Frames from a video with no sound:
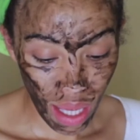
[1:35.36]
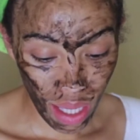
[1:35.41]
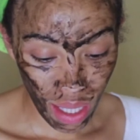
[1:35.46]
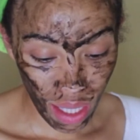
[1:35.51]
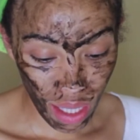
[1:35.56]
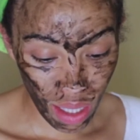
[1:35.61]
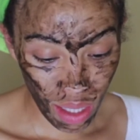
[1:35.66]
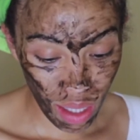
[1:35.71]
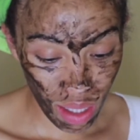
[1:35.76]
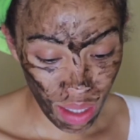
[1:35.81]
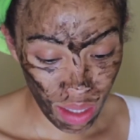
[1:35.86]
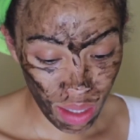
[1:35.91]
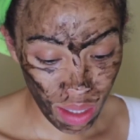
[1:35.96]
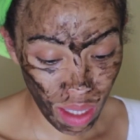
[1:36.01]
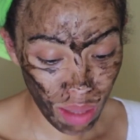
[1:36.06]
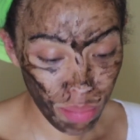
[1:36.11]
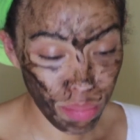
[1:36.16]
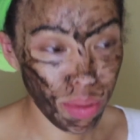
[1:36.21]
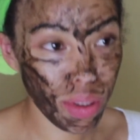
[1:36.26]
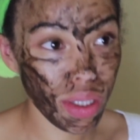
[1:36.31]
And
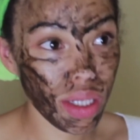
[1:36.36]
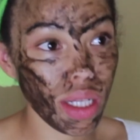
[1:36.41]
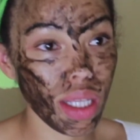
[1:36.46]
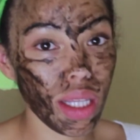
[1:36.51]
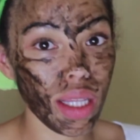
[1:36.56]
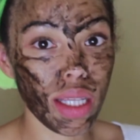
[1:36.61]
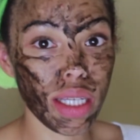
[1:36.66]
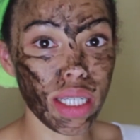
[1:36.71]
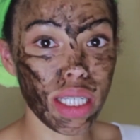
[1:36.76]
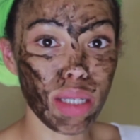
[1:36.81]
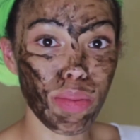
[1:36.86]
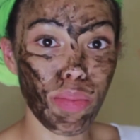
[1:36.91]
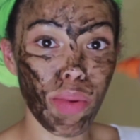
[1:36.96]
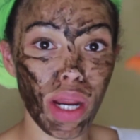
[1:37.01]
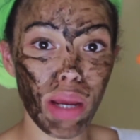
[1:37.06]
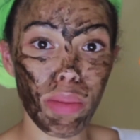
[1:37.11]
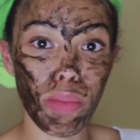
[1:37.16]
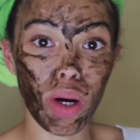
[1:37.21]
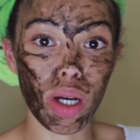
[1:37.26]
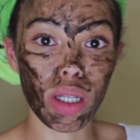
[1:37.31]
I put it in this
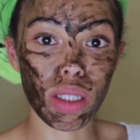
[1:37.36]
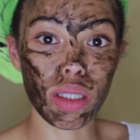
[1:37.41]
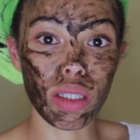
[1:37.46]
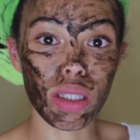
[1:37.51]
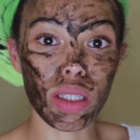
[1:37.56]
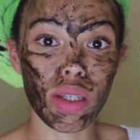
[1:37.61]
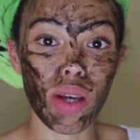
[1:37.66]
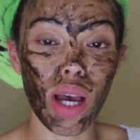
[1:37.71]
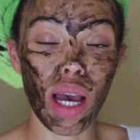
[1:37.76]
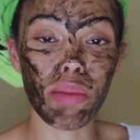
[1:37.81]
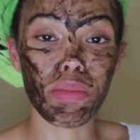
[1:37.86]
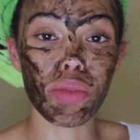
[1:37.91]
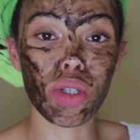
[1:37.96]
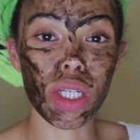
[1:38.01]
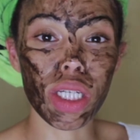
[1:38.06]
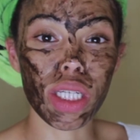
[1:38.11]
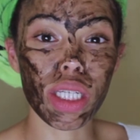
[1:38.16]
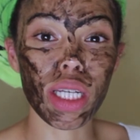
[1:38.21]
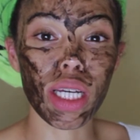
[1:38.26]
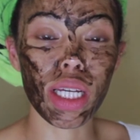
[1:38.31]
spray bottle, so I'm
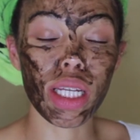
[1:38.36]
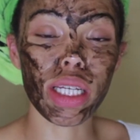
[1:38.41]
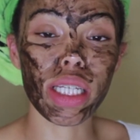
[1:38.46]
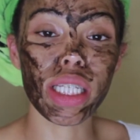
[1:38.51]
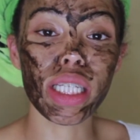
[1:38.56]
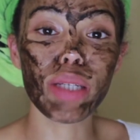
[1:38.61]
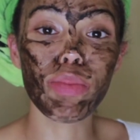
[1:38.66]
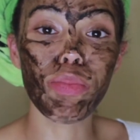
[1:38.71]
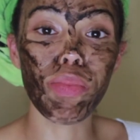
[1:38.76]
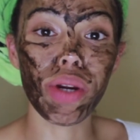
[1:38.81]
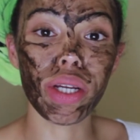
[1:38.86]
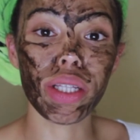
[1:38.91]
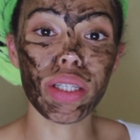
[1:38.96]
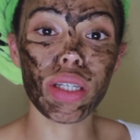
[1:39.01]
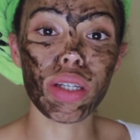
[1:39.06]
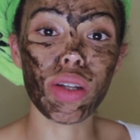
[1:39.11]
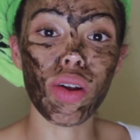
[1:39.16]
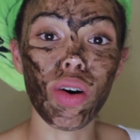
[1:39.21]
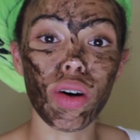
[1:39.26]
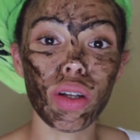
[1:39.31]
just going to spritz
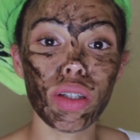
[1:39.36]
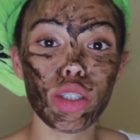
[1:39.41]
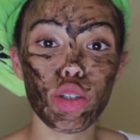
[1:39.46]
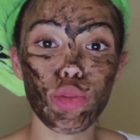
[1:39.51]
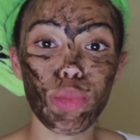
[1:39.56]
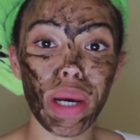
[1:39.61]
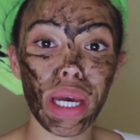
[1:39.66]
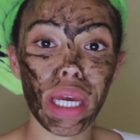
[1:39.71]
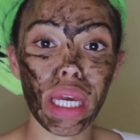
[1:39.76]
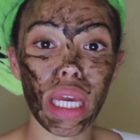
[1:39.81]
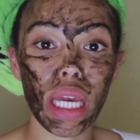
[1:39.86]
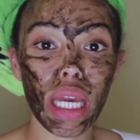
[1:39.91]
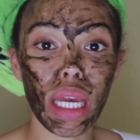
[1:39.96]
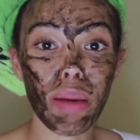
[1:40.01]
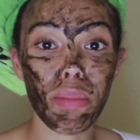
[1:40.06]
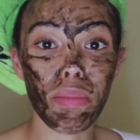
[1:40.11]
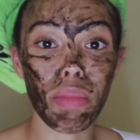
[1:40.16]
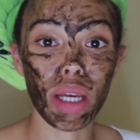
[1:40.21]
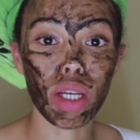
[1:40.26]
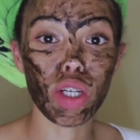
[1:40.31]
it onto my
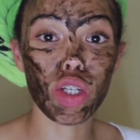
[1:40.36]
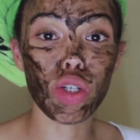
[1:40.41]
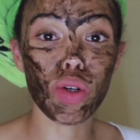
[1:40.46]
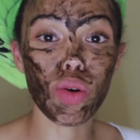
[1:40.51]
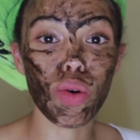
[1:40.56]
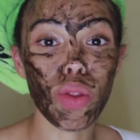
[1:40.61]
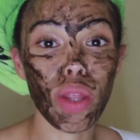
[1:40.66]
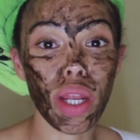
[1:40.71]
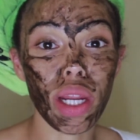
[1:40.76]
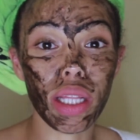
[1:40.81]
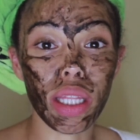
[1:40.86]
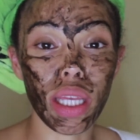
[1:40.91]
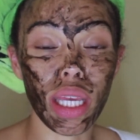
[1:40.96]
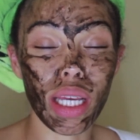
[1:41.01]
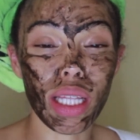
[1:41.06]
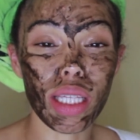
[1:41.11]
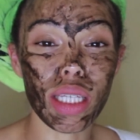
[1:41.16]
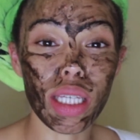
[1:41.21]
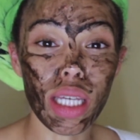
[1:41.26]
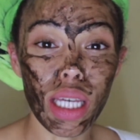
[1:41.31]
hair, make sure that it
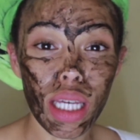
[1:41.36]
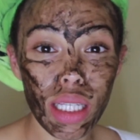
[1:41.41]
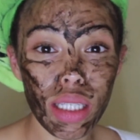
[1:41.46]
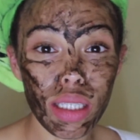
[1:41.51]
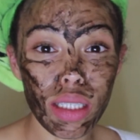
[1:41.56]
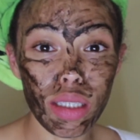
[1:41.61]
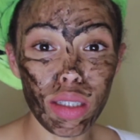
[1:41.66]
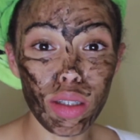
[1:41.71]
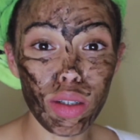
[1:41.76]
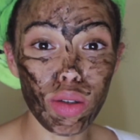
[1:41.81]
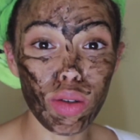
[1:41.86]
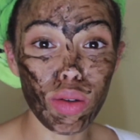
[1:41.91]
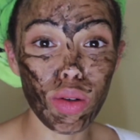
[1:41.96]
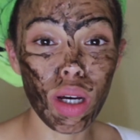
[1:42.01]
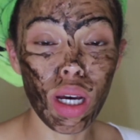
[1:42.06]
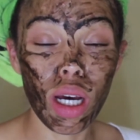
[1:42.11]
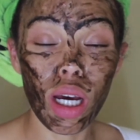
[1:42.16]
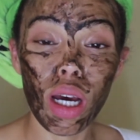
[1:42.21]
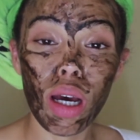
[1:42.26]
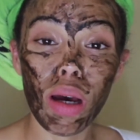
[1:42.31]
gets into
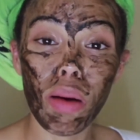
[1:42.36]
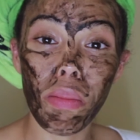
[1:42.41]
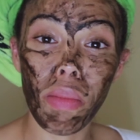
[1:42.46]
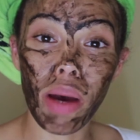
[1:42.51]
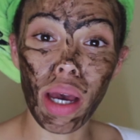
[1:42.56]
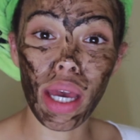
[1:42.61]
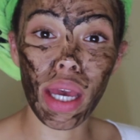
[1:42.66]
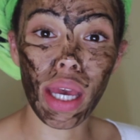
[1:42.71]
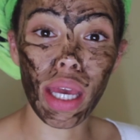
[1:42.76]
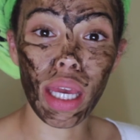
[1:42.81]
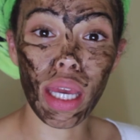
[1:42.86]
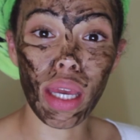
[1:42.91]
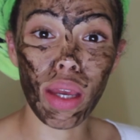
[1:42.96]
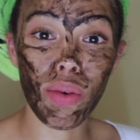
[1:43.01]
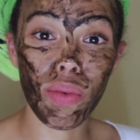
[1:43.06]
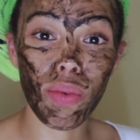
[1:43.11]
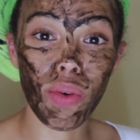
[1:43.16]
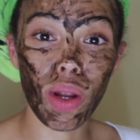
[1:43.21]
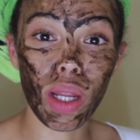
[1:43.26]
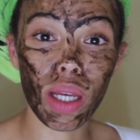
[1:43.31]
my hair
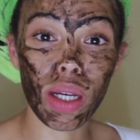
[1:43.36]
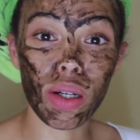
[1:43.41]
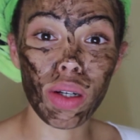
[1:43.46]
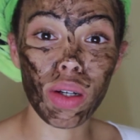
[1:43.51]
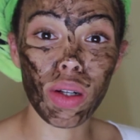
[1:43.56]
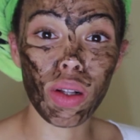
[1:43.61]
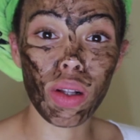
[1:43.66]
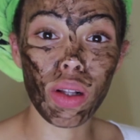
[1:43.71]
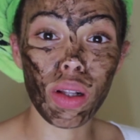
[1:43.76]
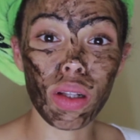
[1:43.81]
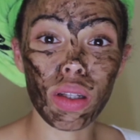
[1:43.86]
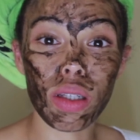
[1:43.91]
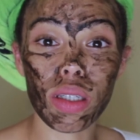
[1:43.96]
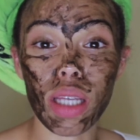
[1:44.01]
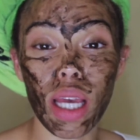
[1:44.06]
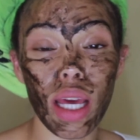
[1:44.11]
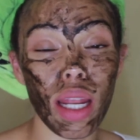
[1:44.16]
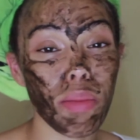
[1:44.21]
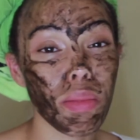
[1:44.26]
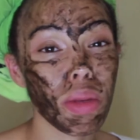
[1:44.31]
follicles,
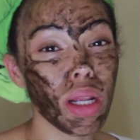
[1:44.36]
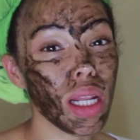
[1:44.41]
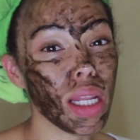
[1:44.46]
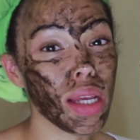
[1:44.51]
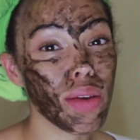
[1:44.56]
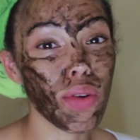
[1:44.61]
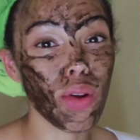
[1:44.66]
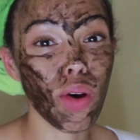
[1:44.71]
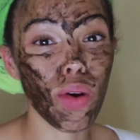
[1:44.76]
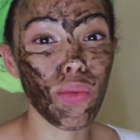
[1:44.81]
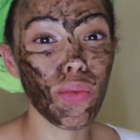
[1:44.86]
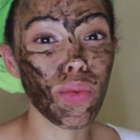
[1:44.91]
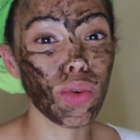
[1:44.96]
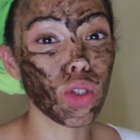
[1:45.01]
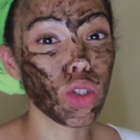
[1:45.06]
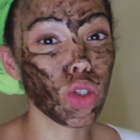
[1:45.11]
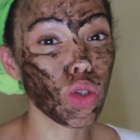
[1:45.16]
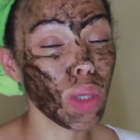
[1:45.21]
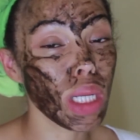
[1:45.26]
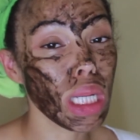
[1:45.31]
and I'm going to leave it on for
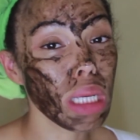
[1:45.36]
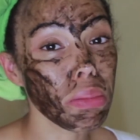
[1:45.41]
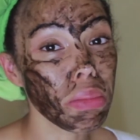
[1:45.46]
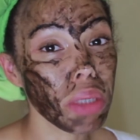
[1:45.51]
20